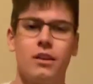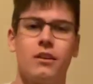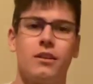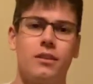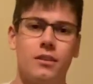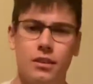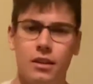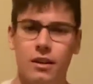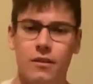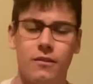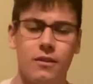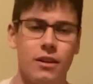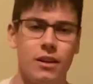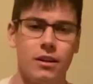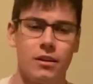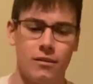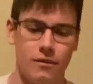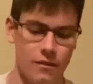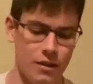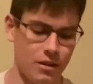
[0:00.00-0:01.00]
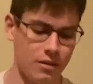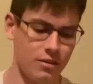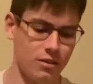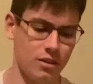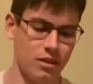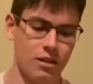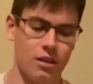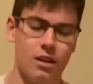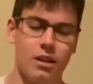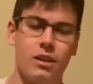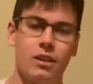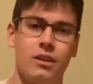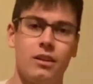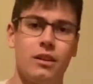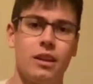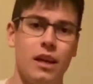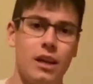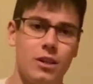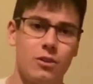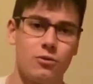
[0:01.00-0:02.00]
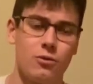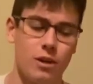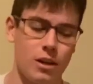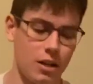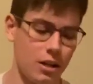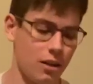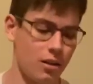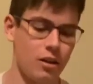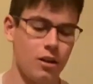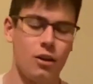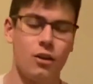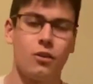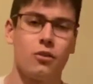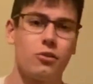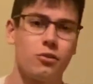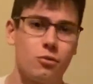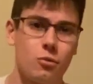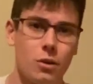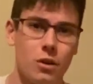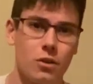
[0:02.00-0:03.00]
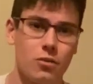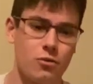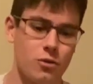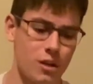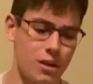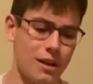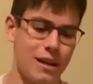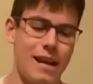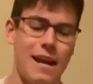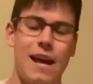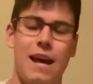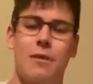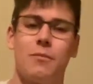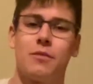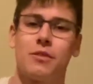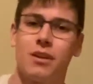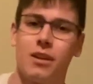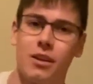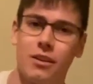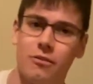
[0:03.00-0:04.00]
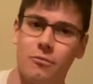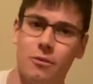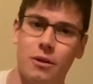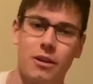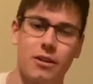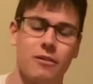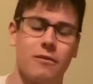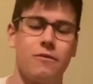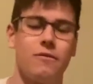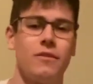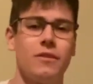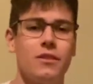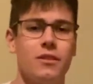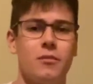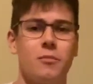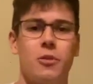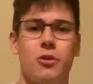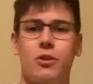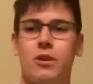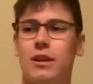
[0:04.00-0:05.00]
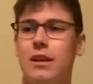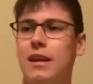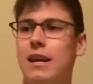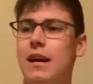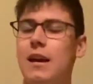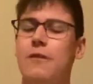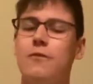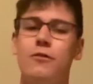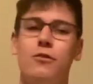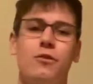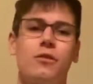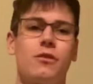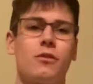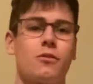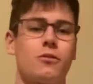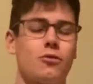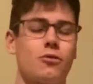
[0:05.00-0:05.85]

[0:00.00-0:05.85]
dividend investing, day trading, swing trading, Amazon FBA, affiliate marketing, every single